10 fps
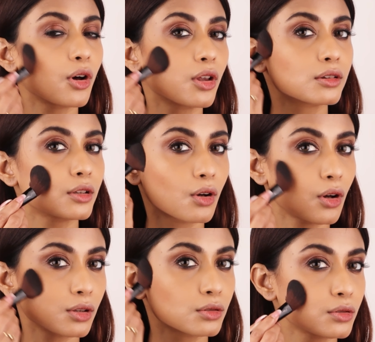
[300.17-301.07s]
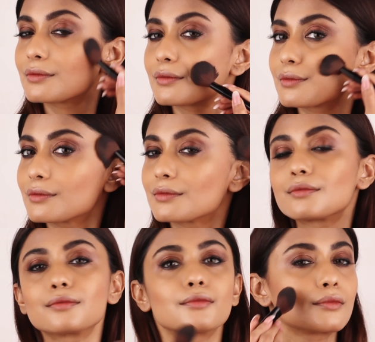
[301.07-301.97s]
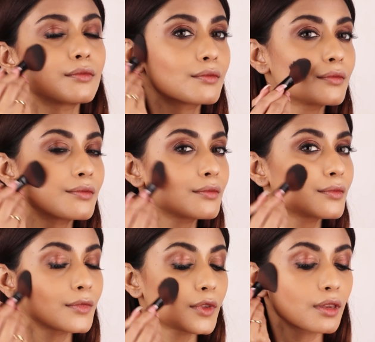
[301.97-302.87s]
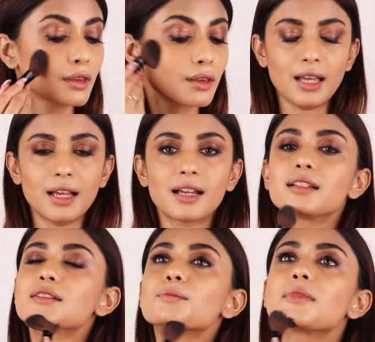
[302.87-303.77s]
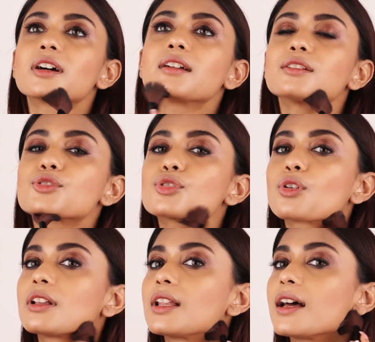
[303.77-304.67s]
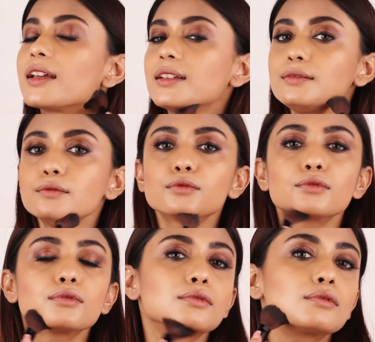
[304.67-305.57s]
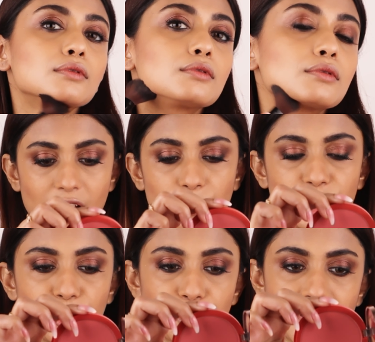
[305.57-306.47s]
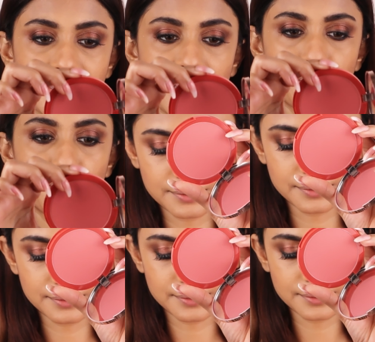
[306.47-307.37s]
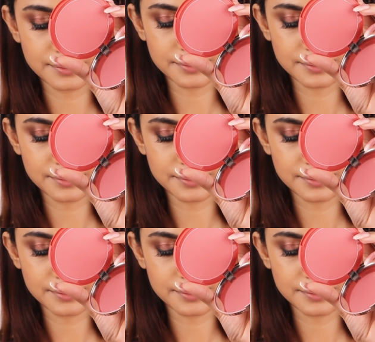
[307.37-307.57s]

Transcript: on the hollows of my cheekbones and my jawline. Now I'm going to use this K-Beauty blush.